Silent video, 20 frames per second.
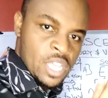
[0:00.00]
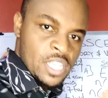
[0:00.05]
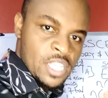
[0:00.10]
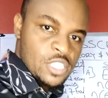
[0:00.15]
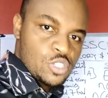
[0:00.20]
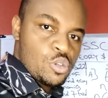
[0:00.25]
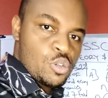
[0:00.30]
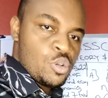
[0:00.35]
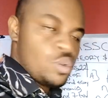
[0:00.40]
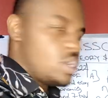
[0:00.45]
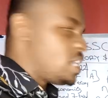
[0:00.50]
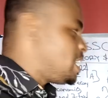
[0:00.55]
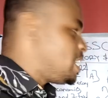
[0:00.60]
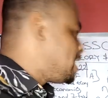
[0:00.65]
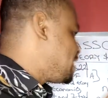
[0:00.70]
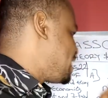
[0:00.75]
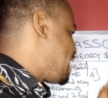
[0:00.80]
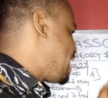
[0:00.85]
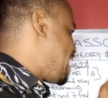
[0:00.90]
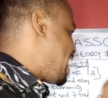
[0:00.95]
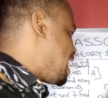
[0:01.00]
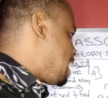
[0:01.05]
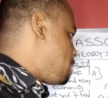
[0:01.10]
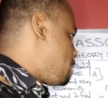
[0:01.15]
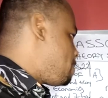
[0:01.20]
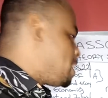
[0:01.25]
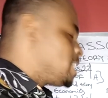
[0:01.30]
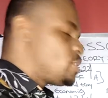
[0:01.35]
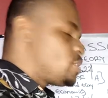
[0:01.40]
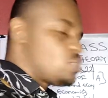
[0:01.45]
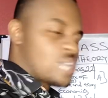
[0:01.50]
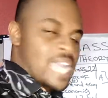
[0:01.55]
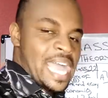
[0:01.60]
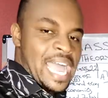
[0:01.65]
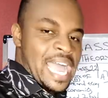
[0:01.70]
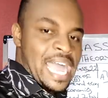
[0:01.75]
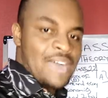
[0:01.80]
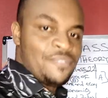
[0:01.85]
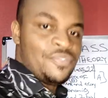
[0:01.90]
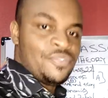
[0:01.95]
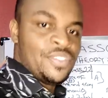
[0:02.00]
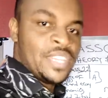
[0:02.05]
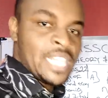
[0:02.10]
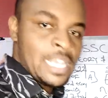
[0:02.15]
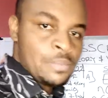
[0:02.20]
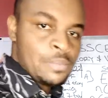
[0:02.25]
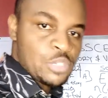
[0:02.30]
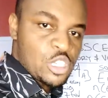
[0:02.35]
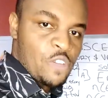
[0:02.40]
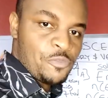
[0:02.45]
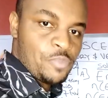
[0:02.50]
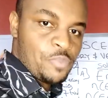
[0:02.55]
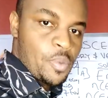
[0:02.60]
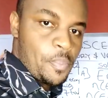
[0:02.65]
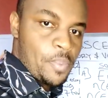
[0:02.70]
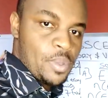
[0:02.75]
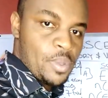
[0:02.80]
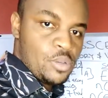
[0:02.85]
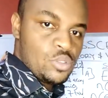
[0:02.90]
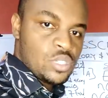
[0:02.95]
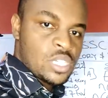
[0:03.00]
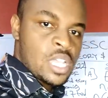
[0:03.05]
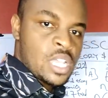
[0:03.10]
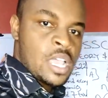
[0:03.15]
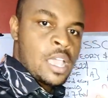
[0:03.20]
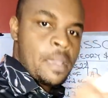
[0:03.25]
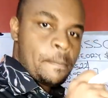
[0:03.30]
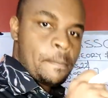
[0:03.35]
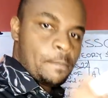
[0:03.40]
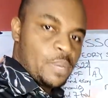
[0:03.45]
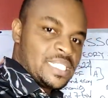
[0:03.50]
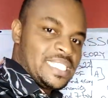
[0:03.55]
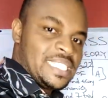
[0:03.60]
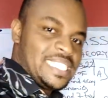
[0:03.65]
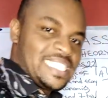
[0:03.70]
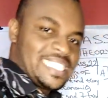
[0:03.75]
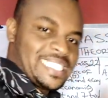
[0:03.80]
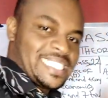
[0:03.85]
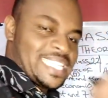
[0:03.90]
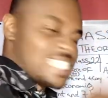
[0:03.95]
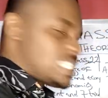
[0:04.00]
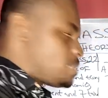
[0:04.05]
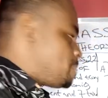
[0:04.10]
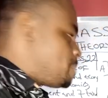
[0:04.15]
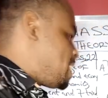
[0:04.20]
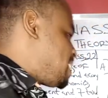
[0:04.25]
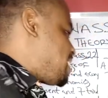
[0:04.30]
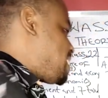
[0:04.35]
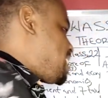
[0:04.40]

So in the element, you can have names of pupils, but the statement